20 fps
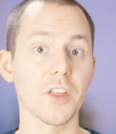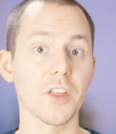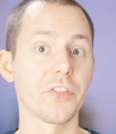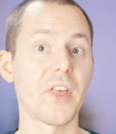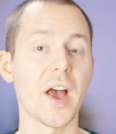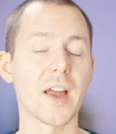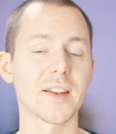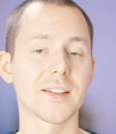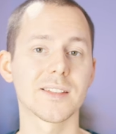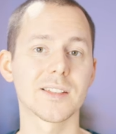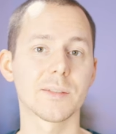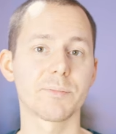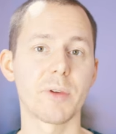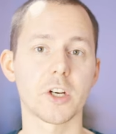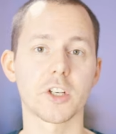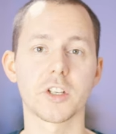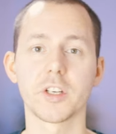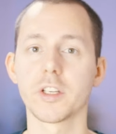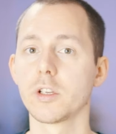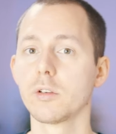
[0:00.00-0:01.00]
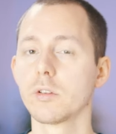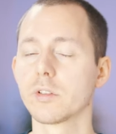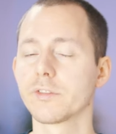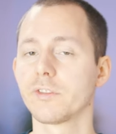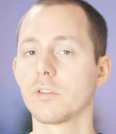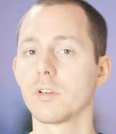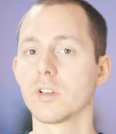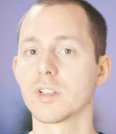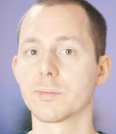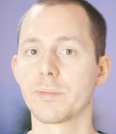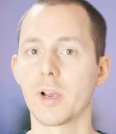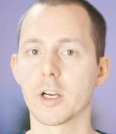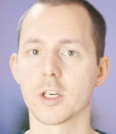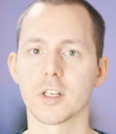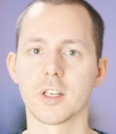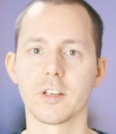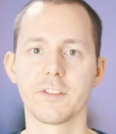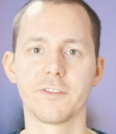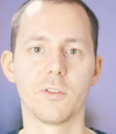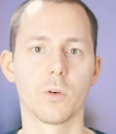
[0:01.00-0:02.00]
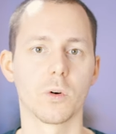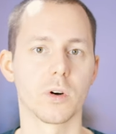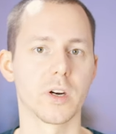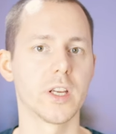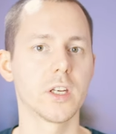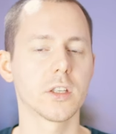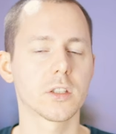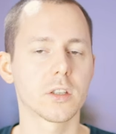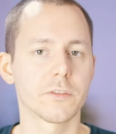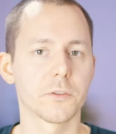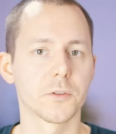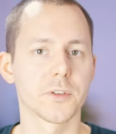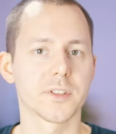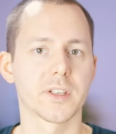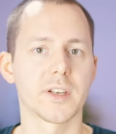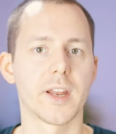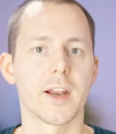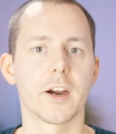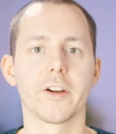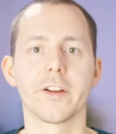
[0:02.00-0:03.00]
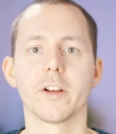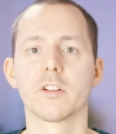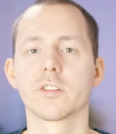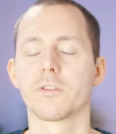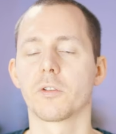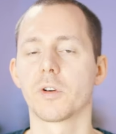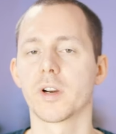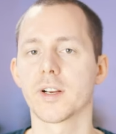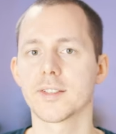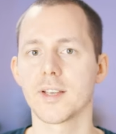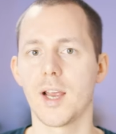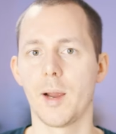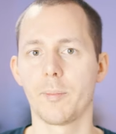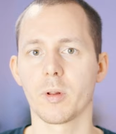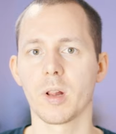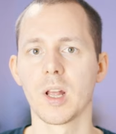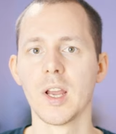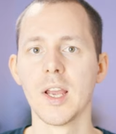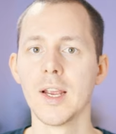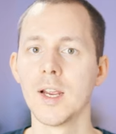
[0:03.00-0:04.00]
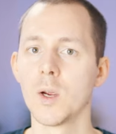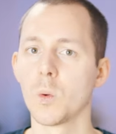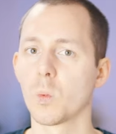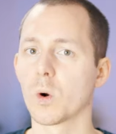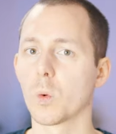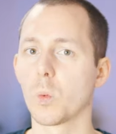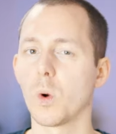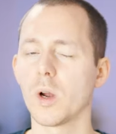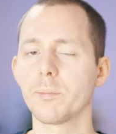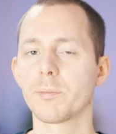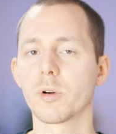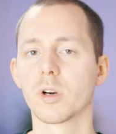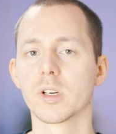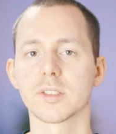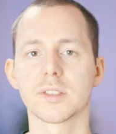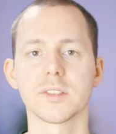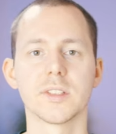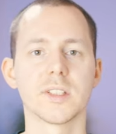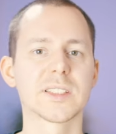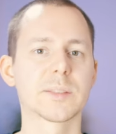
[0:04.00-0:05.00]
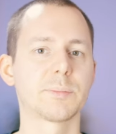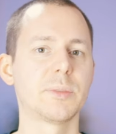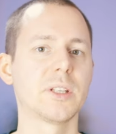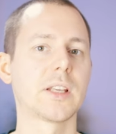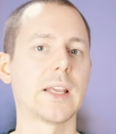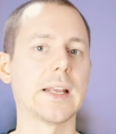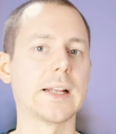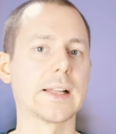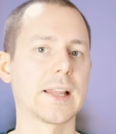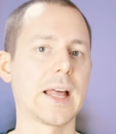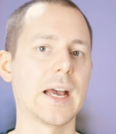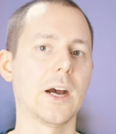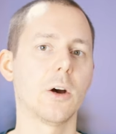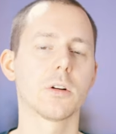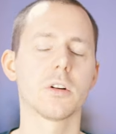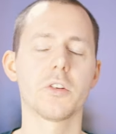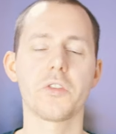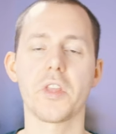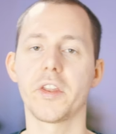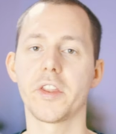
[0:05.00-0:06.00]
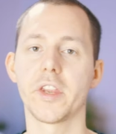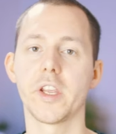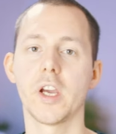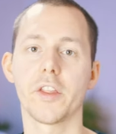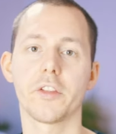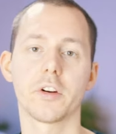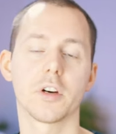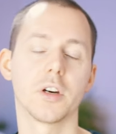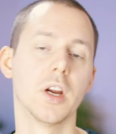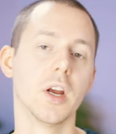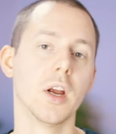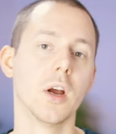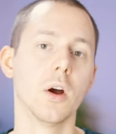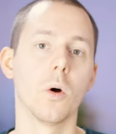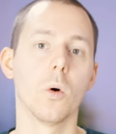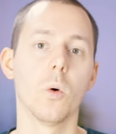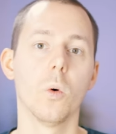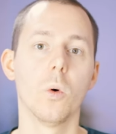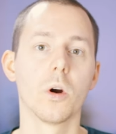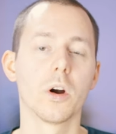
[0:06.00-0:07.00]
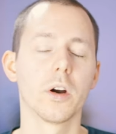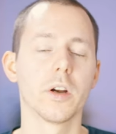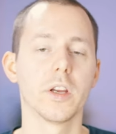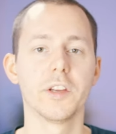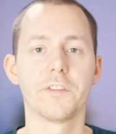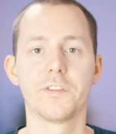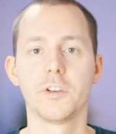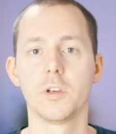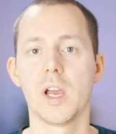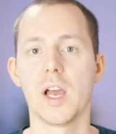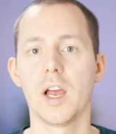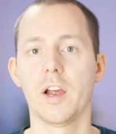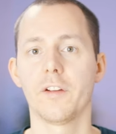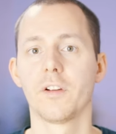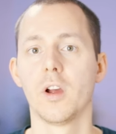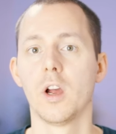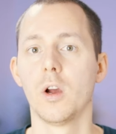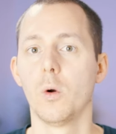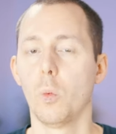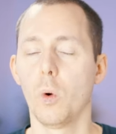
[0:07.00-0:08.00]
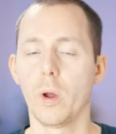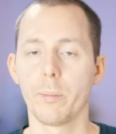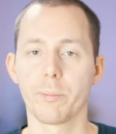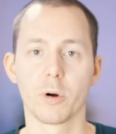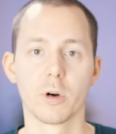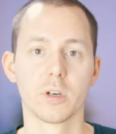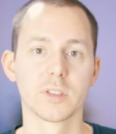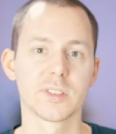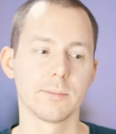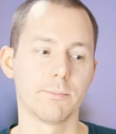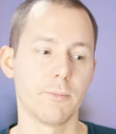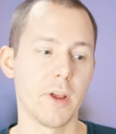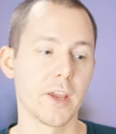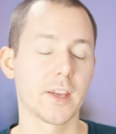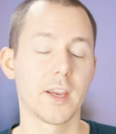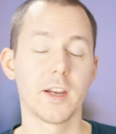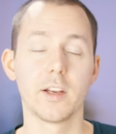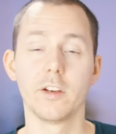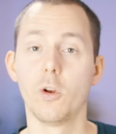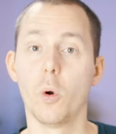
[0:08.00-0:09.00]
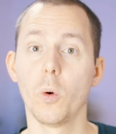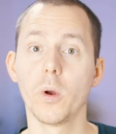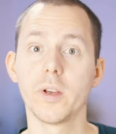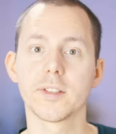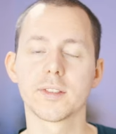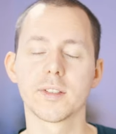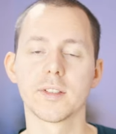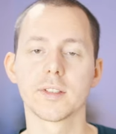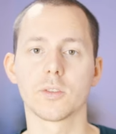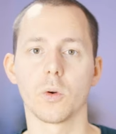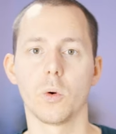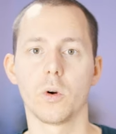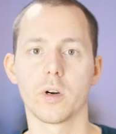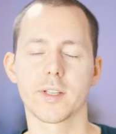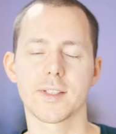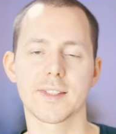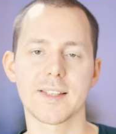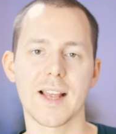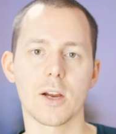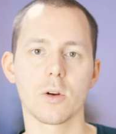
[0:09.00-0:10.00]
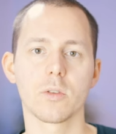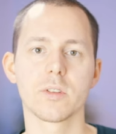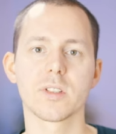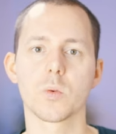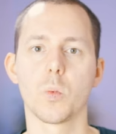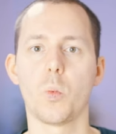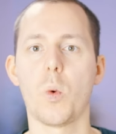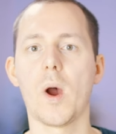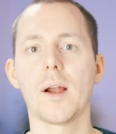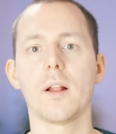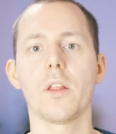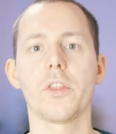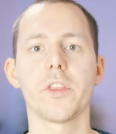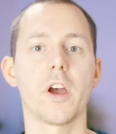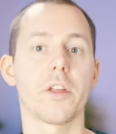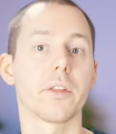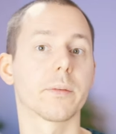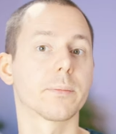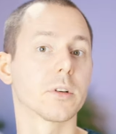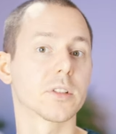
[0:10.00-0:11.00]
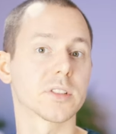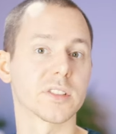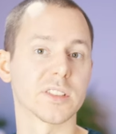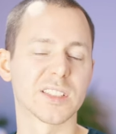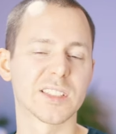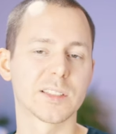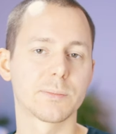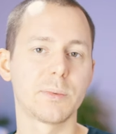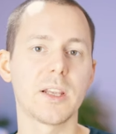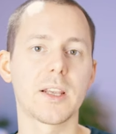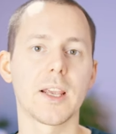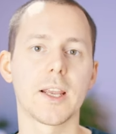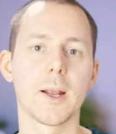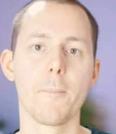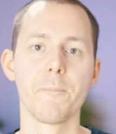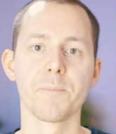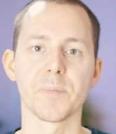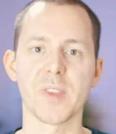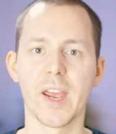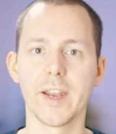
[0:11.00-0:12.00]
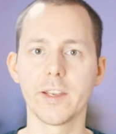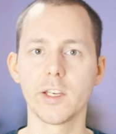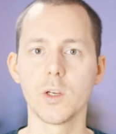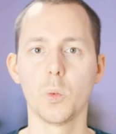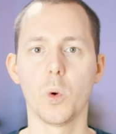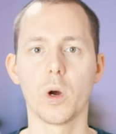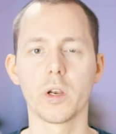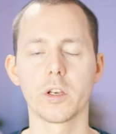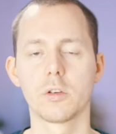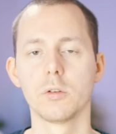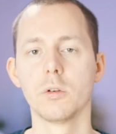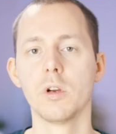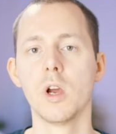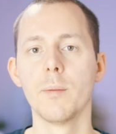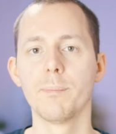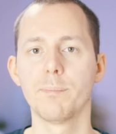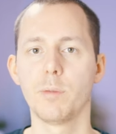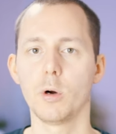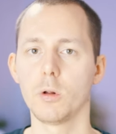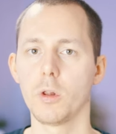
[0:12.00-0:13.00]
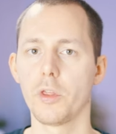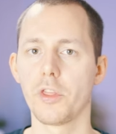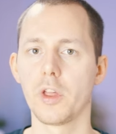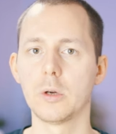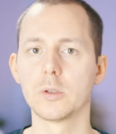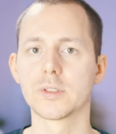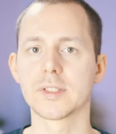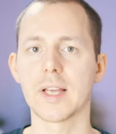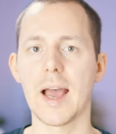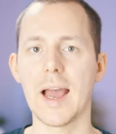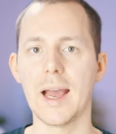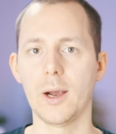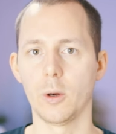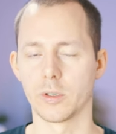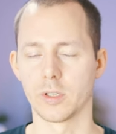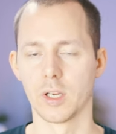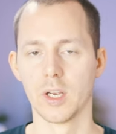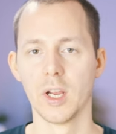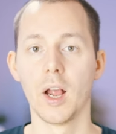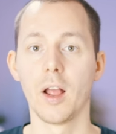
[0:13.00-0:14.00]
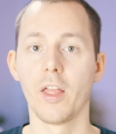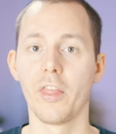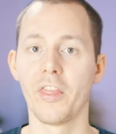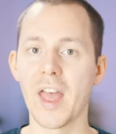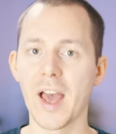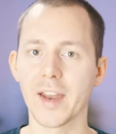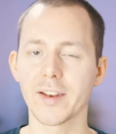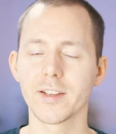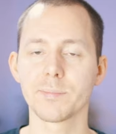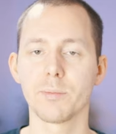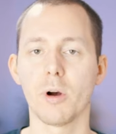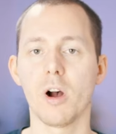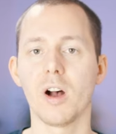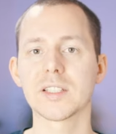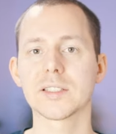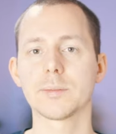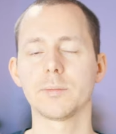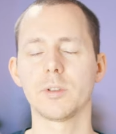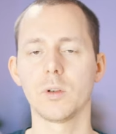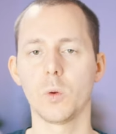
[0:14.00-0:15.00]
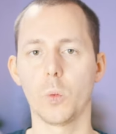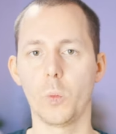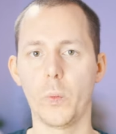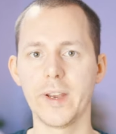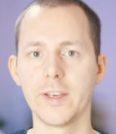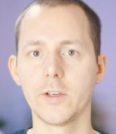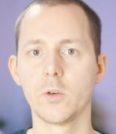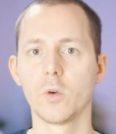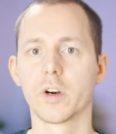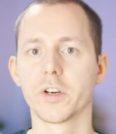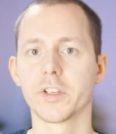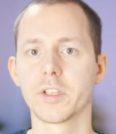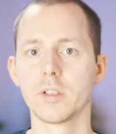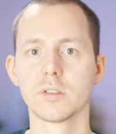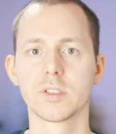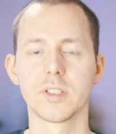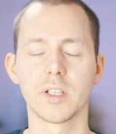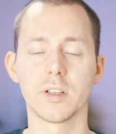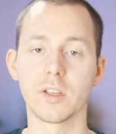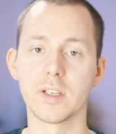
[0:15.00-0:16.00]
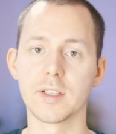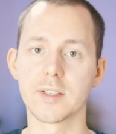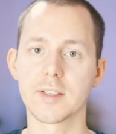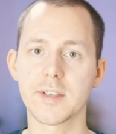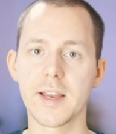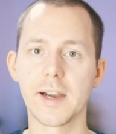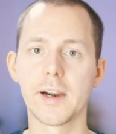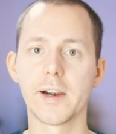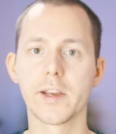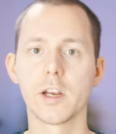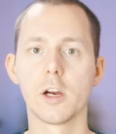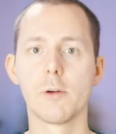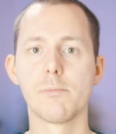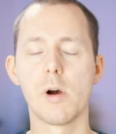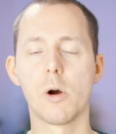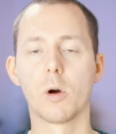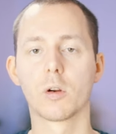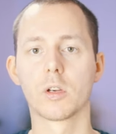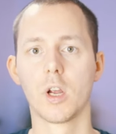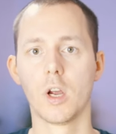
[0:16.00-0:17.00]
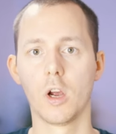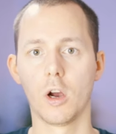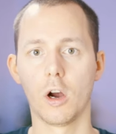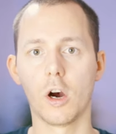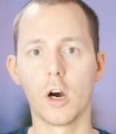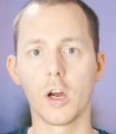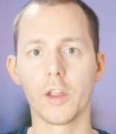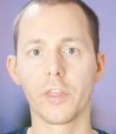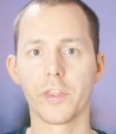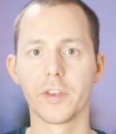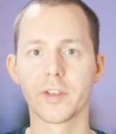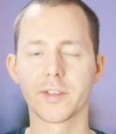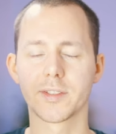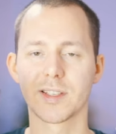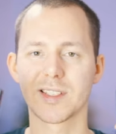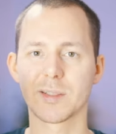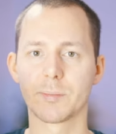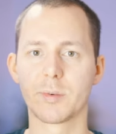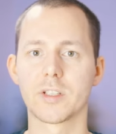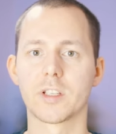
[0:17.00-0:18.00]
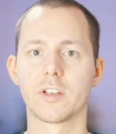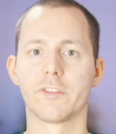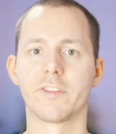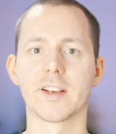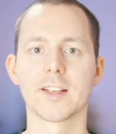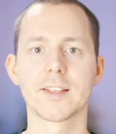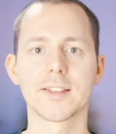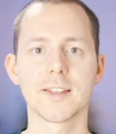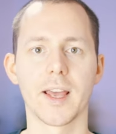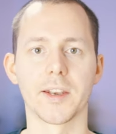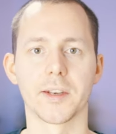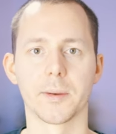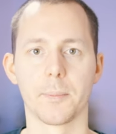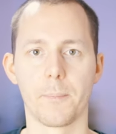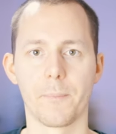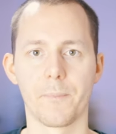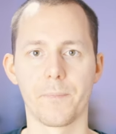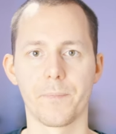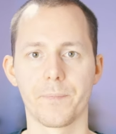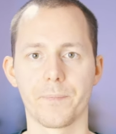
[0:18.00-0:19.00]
That is especially useful, especially for interview scenarios, for example, where one person is speaking louder than the other, or if you have one person making noises or sounds while the other person is speaking and you want to pull those out. That is possible when you are using the stereo mode on this specific set.